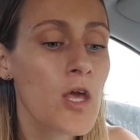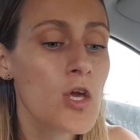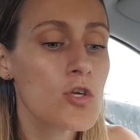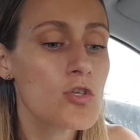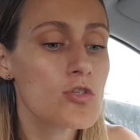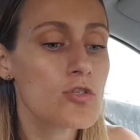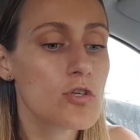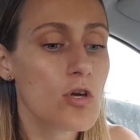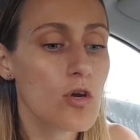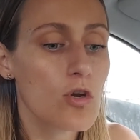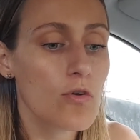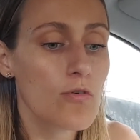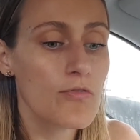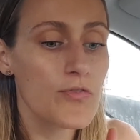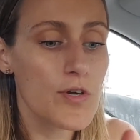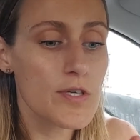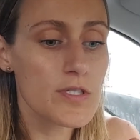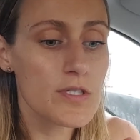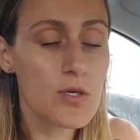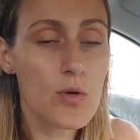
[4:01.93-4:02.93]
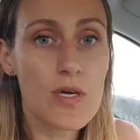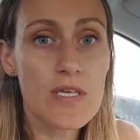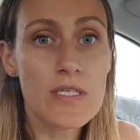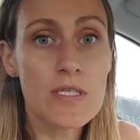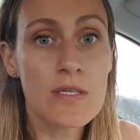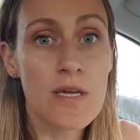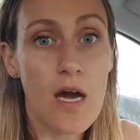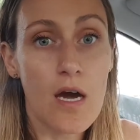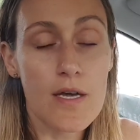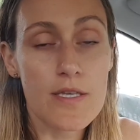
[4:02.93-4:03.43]
So first
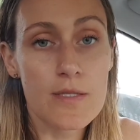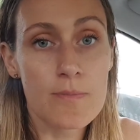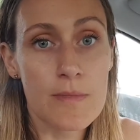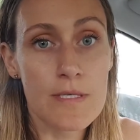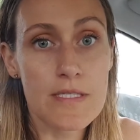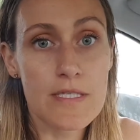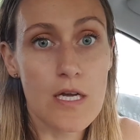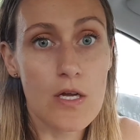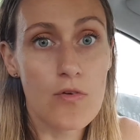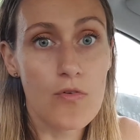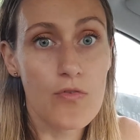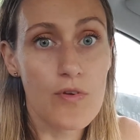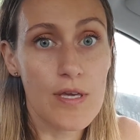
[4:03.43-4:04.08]
question I ask myself